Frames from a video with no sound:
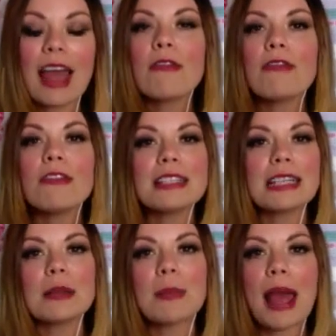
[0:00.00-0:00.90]
every
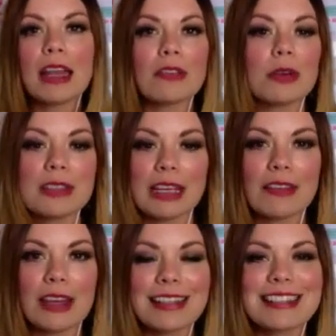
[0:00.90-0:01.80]
single penny of our
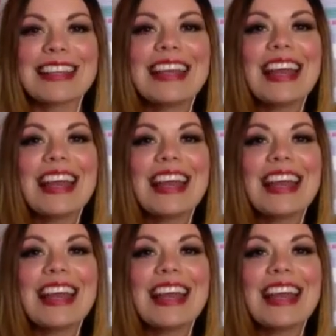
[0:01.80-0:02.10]
savings,